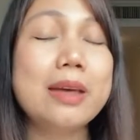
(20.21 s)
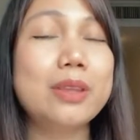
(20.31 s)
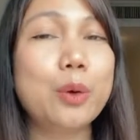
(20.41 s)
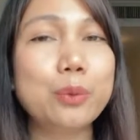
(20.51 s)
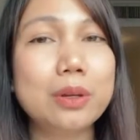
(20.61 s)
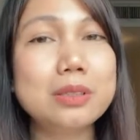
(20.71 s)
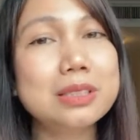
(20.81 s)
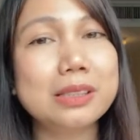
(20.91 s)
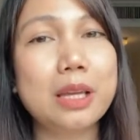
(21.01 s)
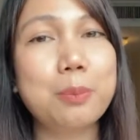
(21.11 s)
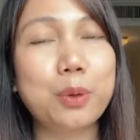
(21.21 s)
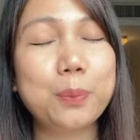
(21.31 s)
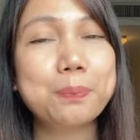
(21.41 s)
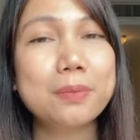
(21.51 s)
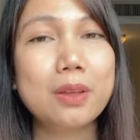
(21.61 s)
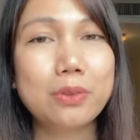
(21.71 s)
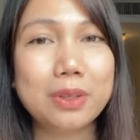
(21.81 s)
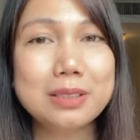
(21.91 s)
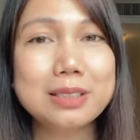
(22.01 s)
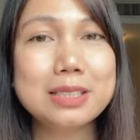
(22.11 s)
Now, a disclaimer,
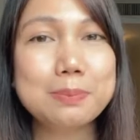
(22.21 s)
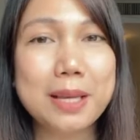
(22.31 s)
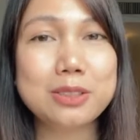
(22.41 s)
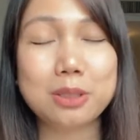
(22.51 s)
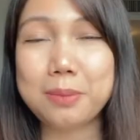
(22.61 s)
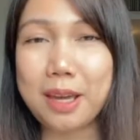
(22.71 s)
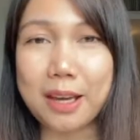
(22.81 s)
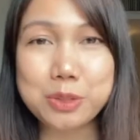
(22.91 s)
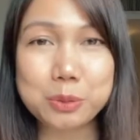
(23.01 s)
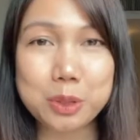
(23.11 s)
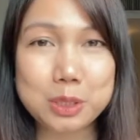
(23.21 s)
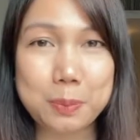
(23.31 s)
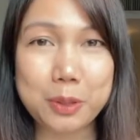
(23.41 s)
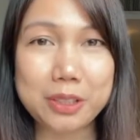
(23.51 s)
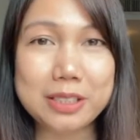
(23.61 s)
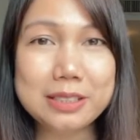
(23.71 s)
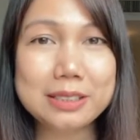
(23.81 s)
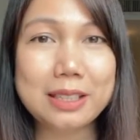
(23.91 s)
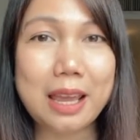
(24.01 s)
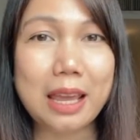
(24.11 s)
this is based on my actual experience,